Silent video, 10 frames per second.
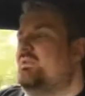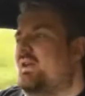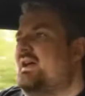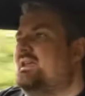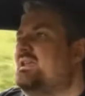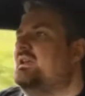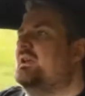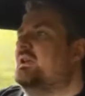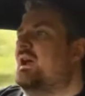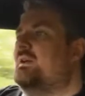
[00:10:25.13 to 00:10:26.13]
They
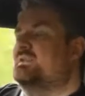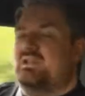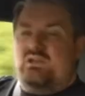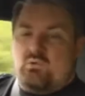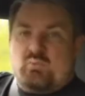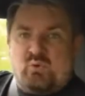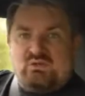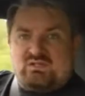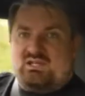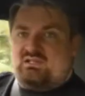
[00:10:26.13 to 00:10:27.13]
have taken a
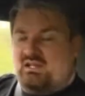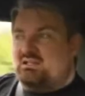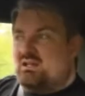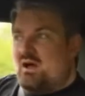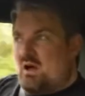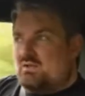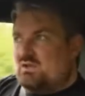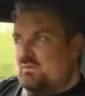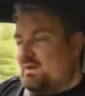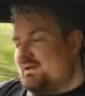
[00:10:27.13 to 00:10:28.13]
1.6 litre
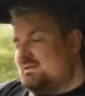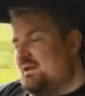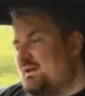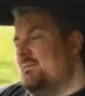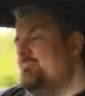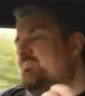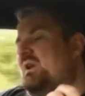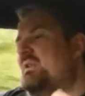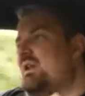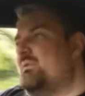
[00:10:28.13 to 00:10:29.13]
R2 Fiesta
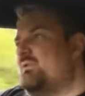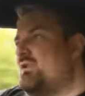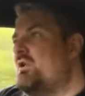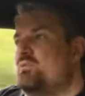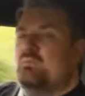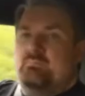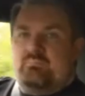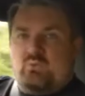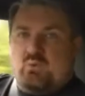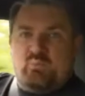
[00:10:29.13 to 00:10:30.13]
and they've
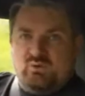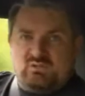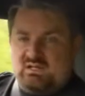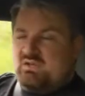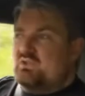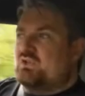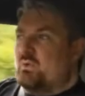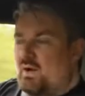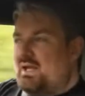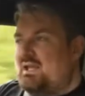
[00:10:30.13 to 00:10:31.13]
thrown the 1.6
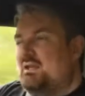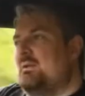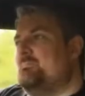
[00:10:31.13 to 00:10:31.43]
engine away,